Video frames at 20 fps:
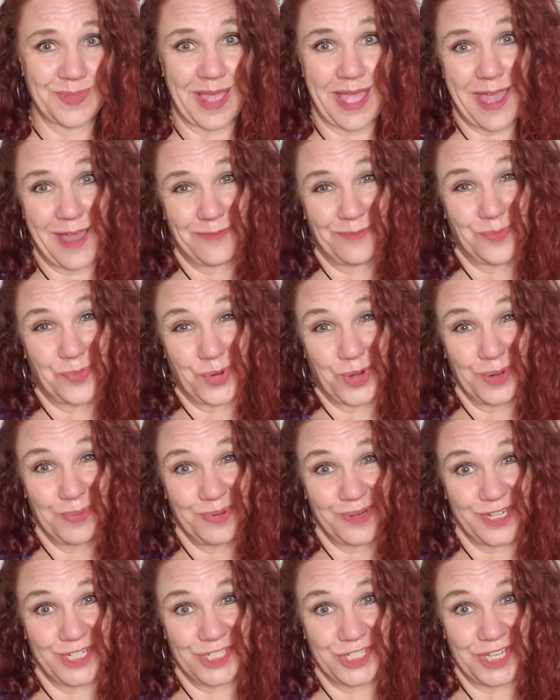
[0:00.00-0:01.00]
have more
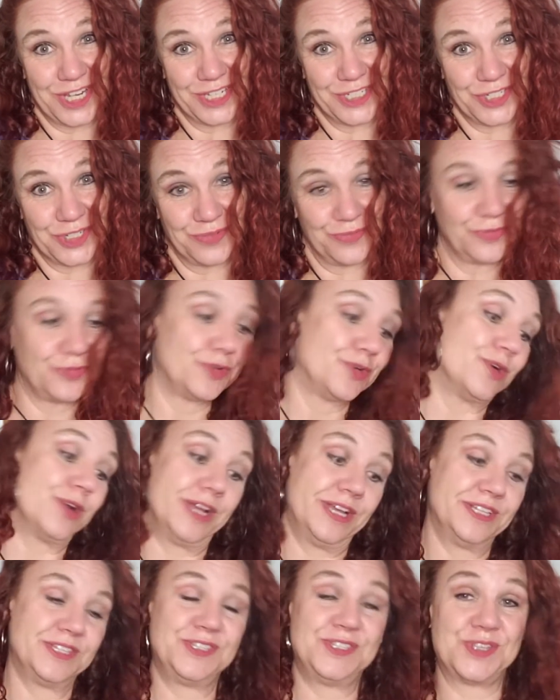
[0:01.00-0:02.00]
appreciation for
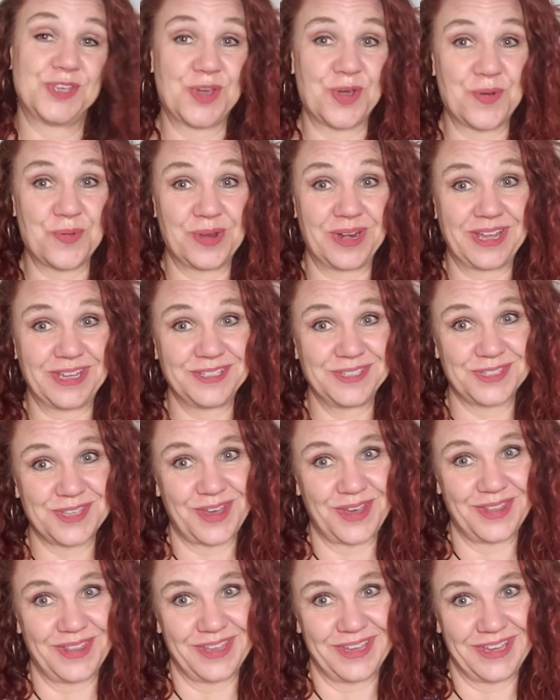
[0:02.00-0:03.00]
it. So when I
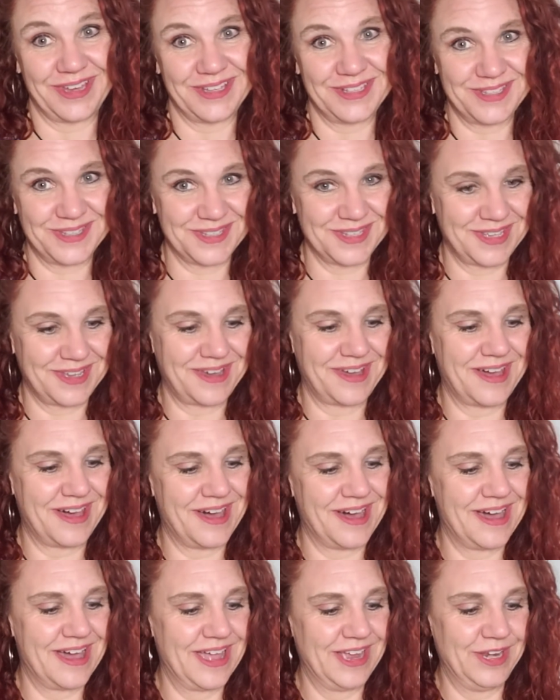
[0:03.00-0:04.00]
saw this,
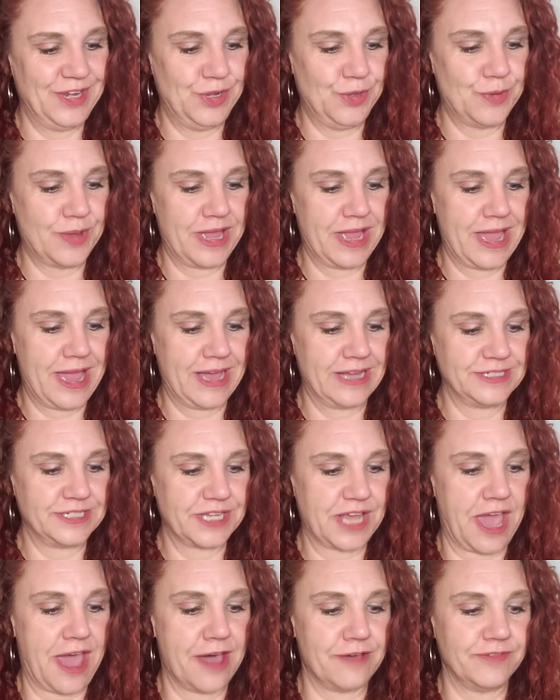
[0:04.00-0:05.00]
I knew I had
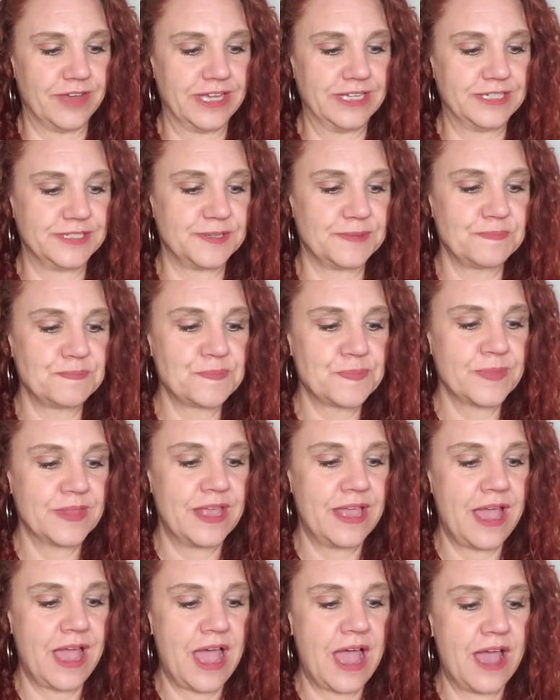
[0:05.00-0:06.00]
to have it.
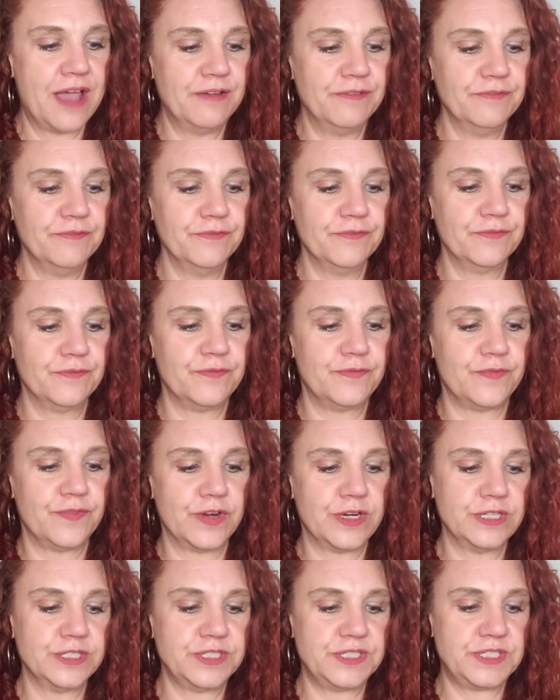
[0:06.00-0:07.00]

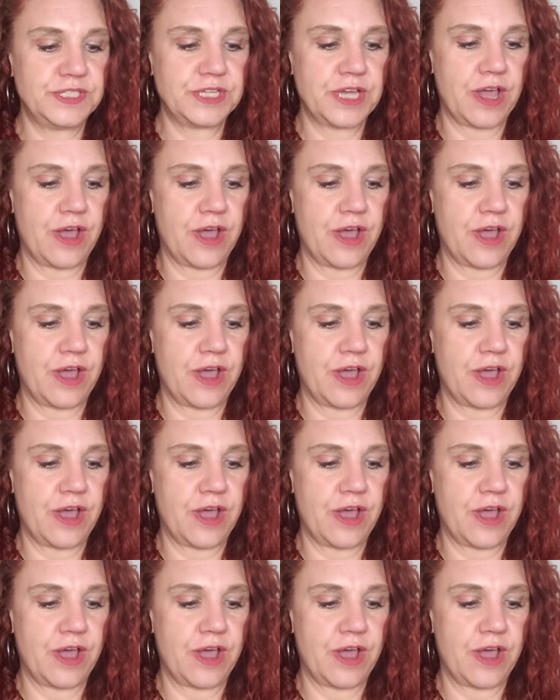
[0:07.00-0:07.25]
First